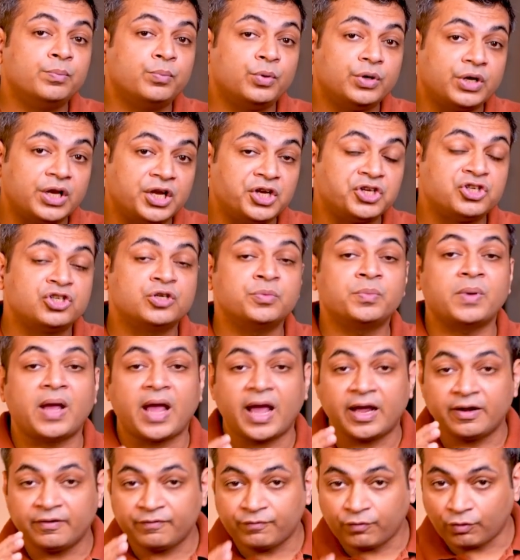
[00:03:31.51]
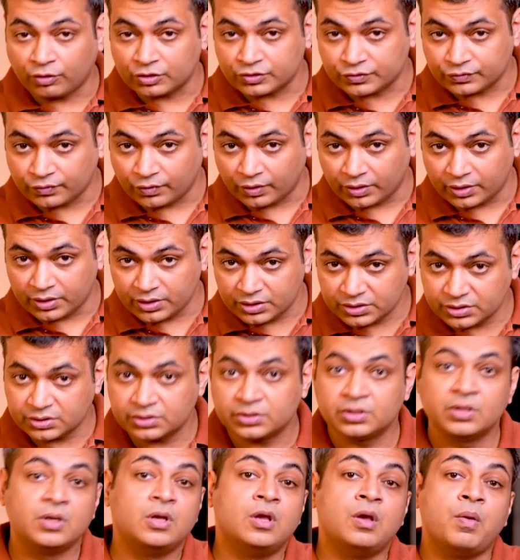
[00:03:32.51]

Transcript: potassium and phosphorus.